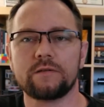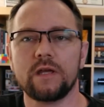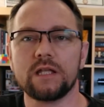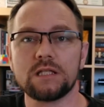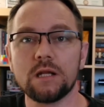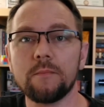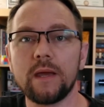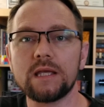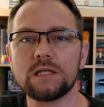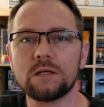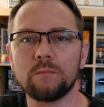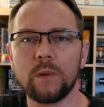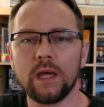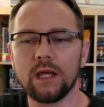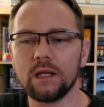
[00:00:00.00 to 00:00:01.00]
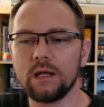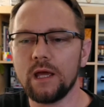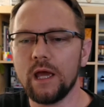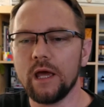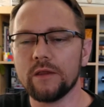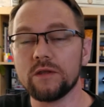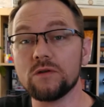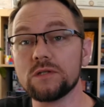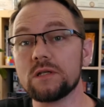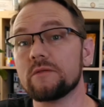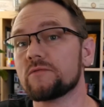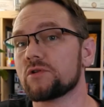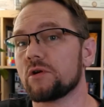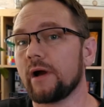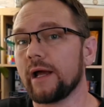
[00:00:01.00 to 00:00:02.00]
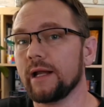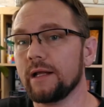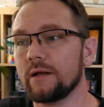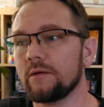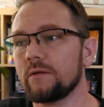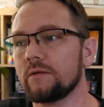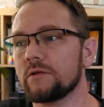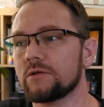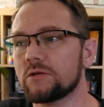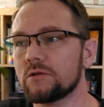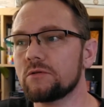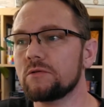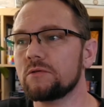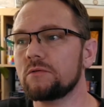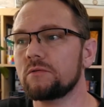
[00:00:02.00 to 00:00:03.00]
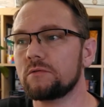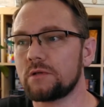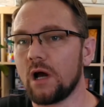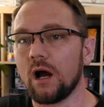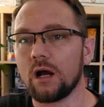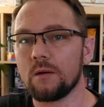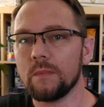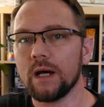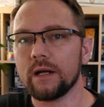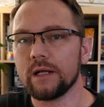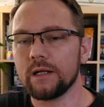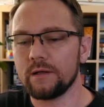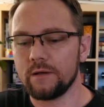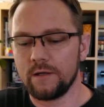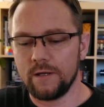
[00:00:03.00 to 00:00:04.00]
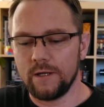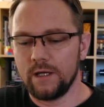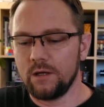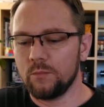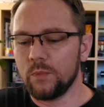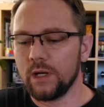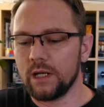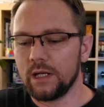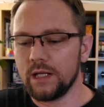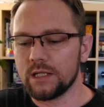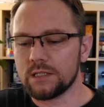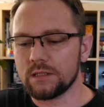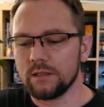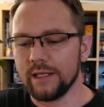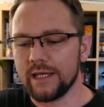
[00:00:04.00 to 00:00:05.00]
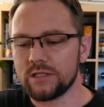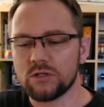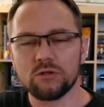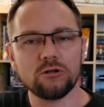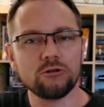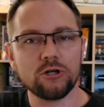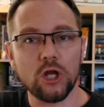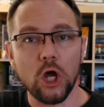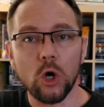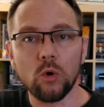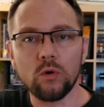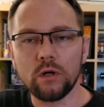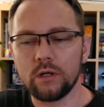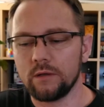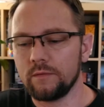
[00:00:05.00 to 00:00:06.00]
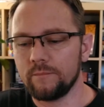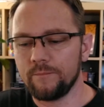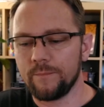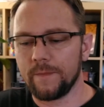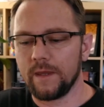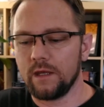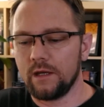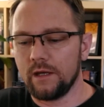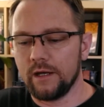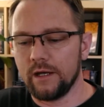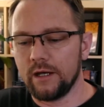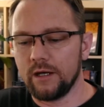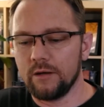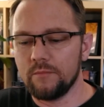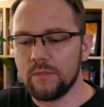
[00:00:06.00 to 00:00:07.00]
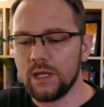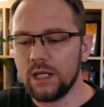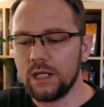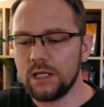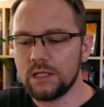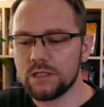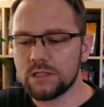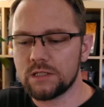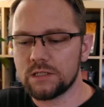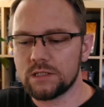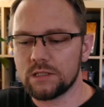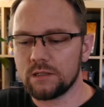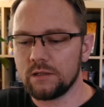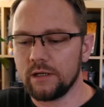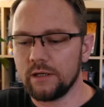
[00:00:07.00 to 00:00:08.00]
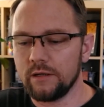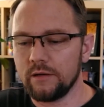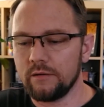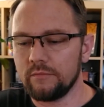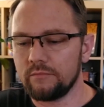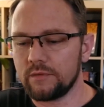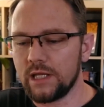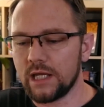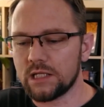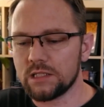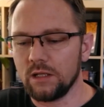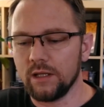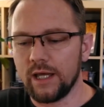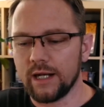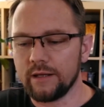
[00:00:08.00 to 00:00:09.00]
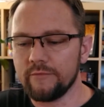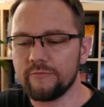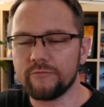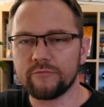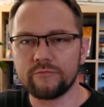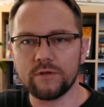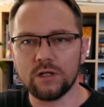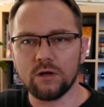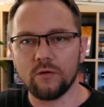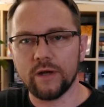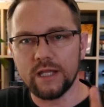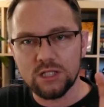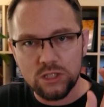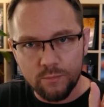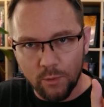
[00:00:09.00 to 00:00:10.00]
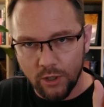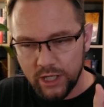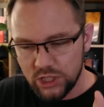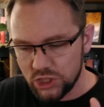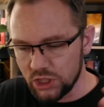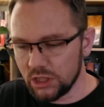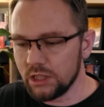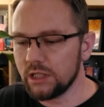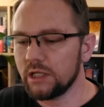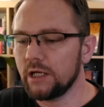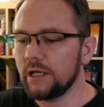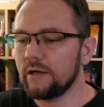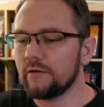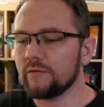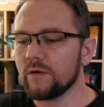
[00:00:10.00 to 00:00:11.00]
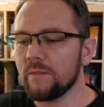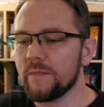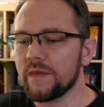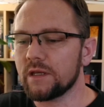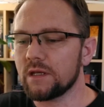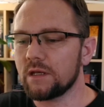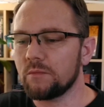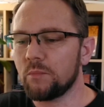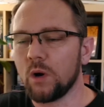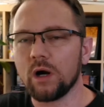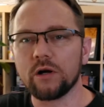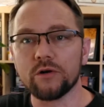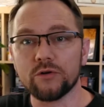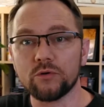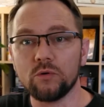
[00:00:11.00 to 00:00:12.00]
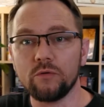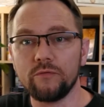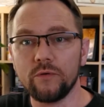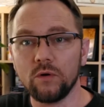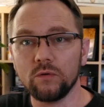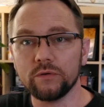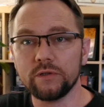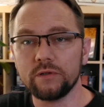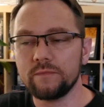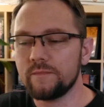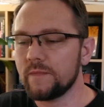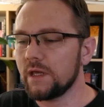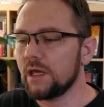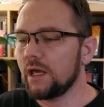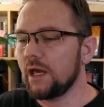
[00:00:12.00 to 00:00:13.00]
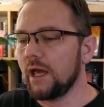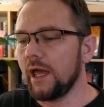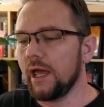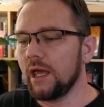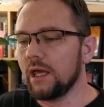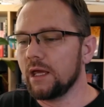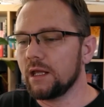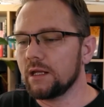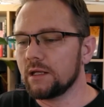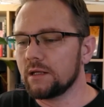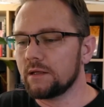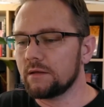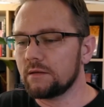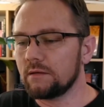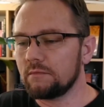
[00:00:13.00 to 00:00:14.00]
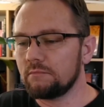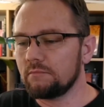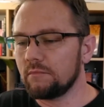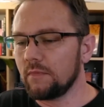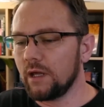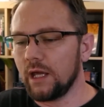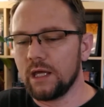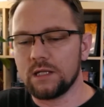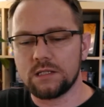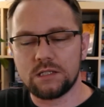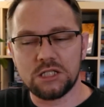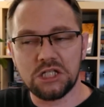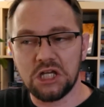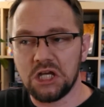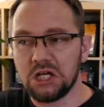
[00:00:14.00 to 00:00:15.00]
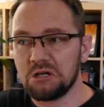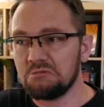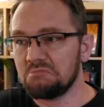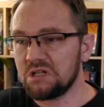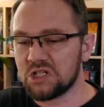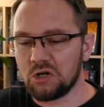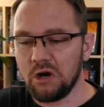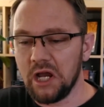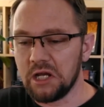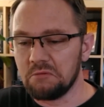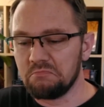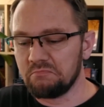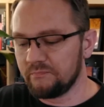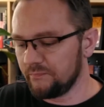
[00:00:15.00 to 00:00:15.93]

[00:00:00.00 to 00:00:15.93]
it's an amazing pen. Those that have tried it do talk about it, but it's lesser known. It takes a lot of inspiration from the Parker Duofold, and it's great.